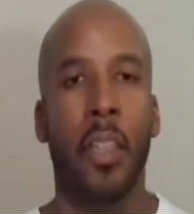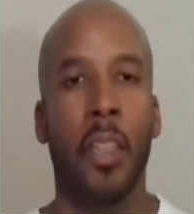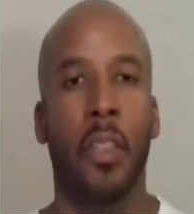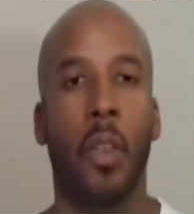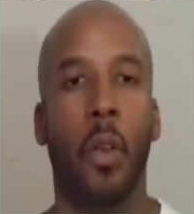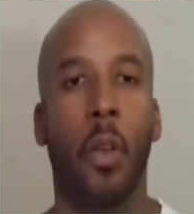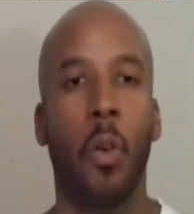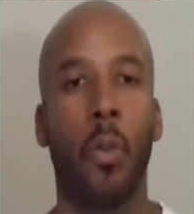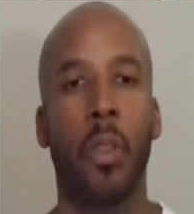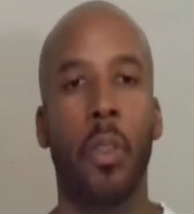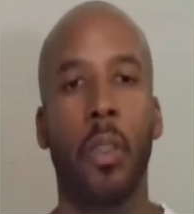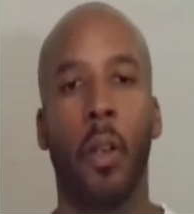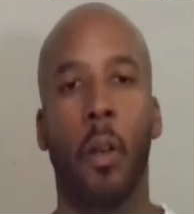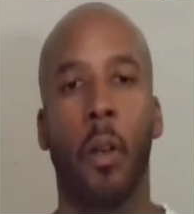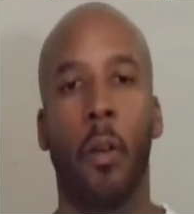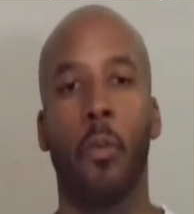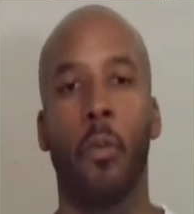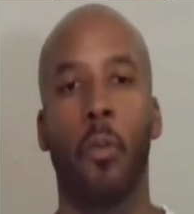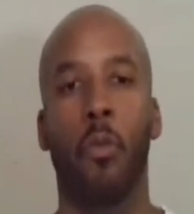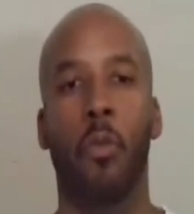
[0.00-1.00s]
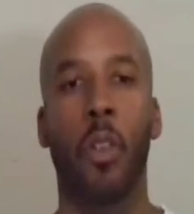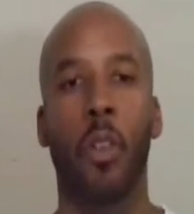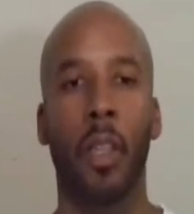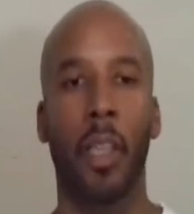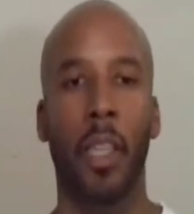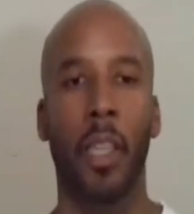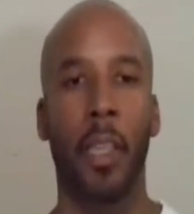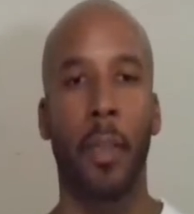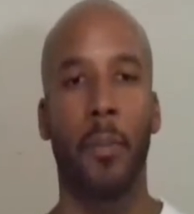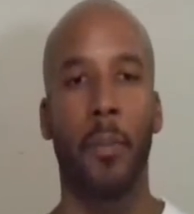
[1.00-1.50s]
So,
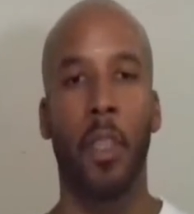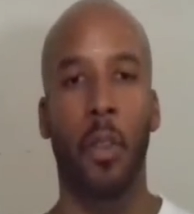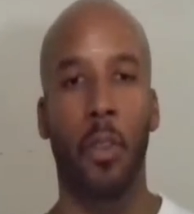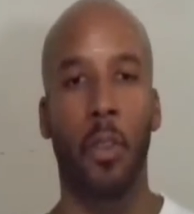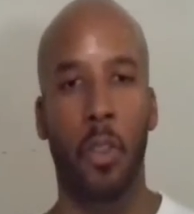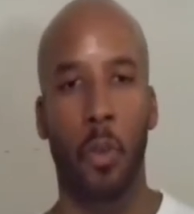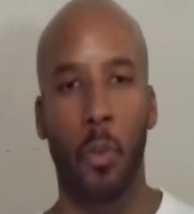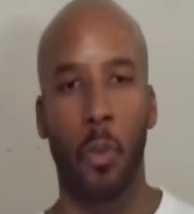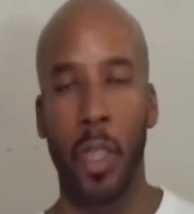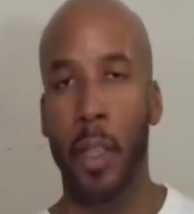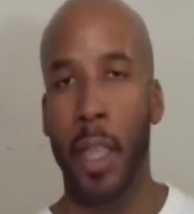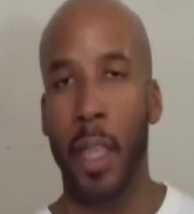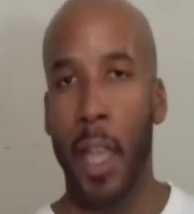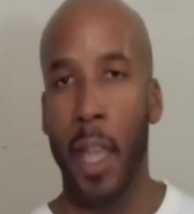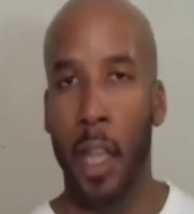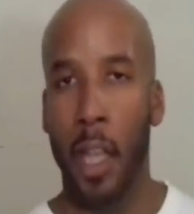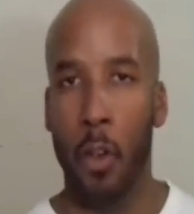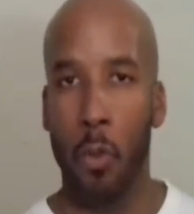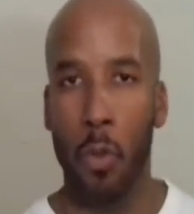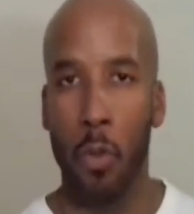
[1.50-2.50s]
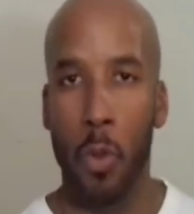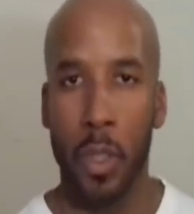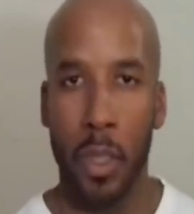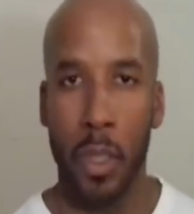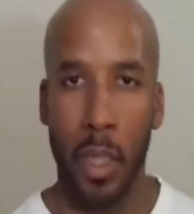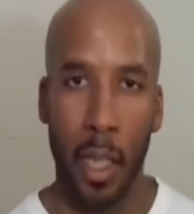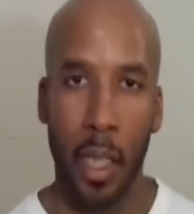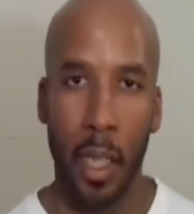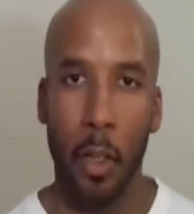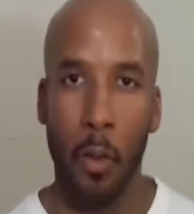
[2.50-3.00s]
really, so we look at Heru
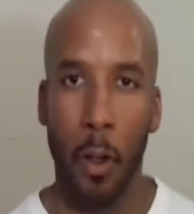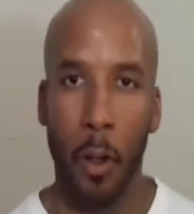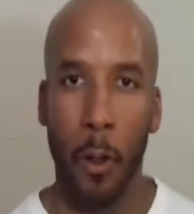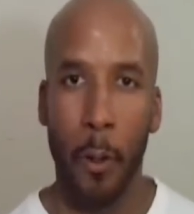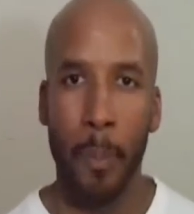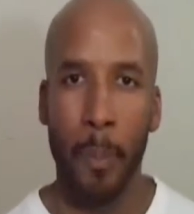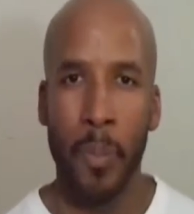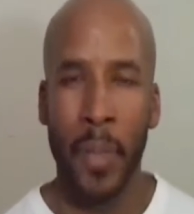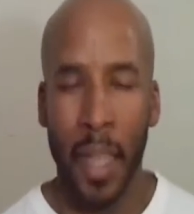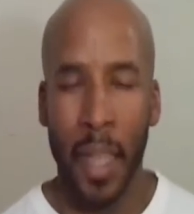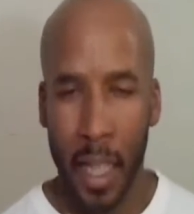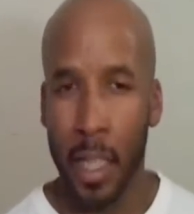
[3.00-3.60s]
as the hero,